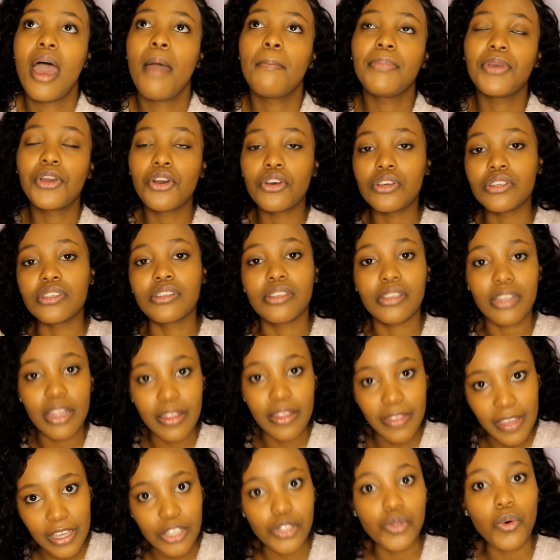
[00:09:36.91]
because
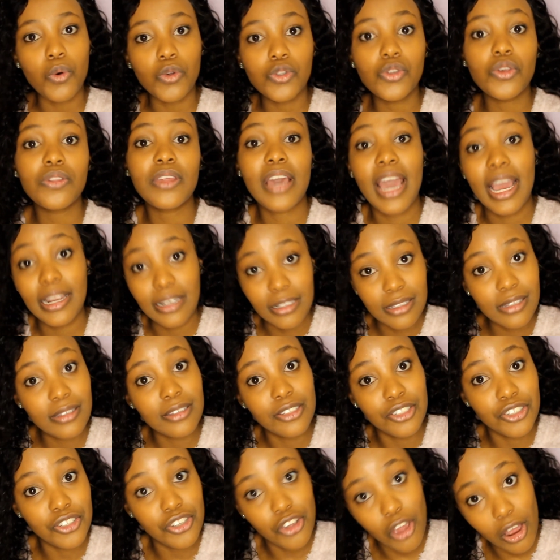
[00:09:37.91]
there's also the
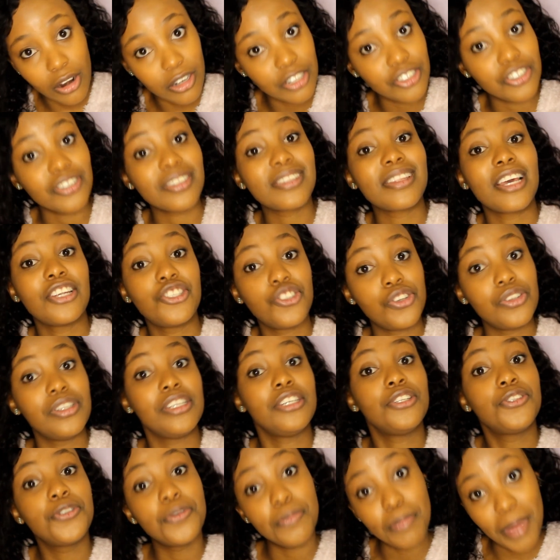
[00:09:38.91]
anesthesiologist that you
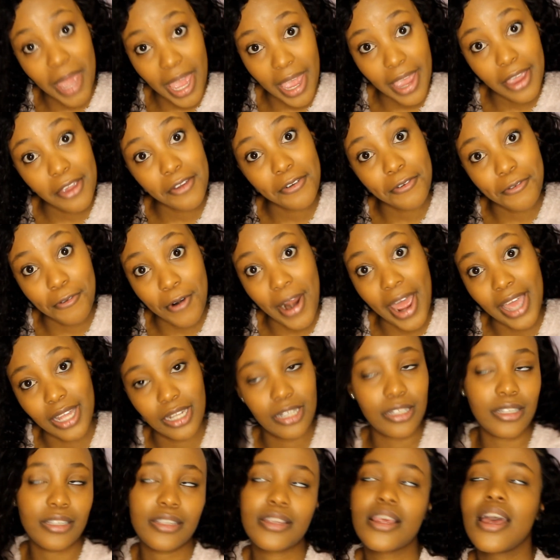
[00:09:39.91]
need to pay, right?